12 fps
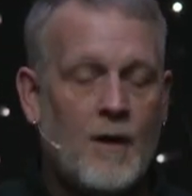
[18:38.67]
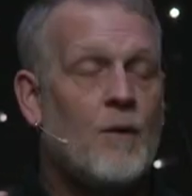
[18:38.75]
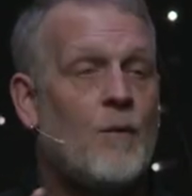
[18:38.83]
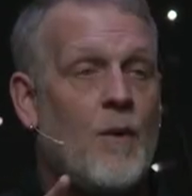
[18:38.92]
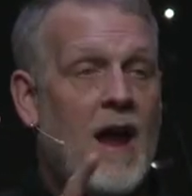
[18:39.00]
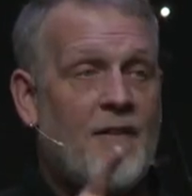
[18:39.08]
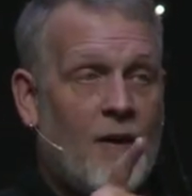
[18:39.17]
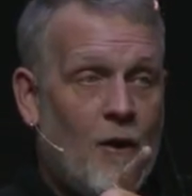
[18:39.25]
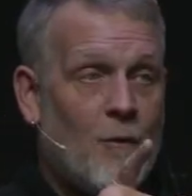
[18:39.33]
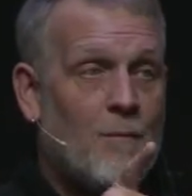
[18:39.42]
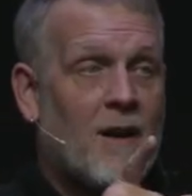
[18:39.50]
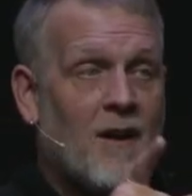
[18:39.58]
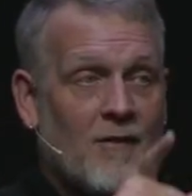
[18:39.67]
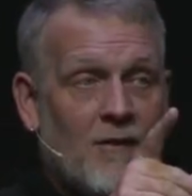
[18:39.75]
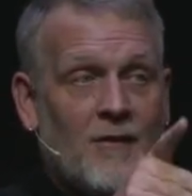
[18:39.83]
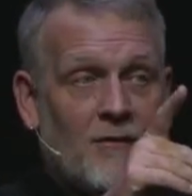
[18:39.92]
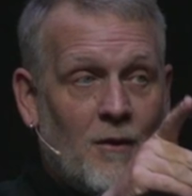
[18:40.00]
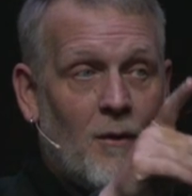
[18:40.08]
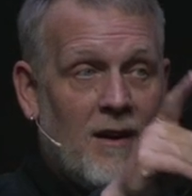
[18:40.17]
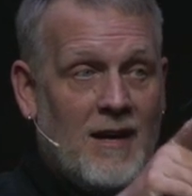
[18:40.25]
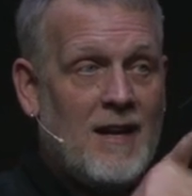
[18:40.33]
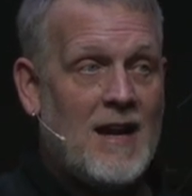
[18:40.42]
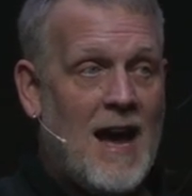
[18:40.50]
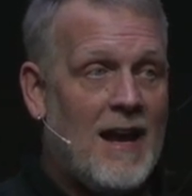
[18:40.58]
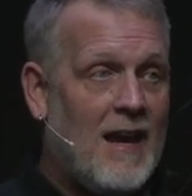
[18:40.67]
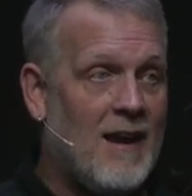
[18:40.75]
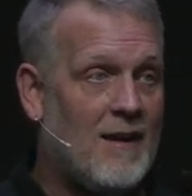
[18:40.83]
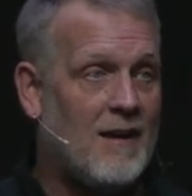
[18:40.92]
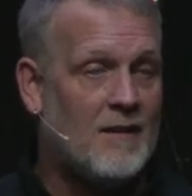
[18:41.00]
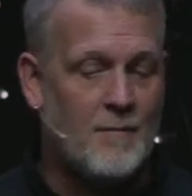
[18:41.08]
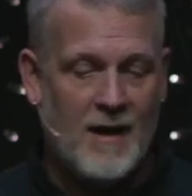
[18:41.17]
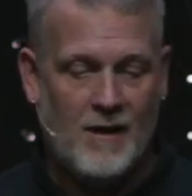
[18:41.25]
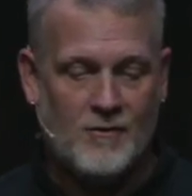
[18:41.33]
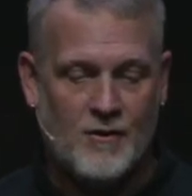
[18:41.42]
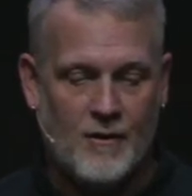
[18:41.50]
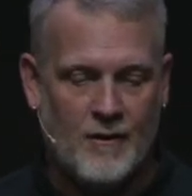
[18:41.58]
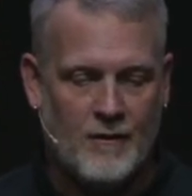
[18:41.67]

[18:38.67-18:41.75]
We have hope because this story did not end at the manger.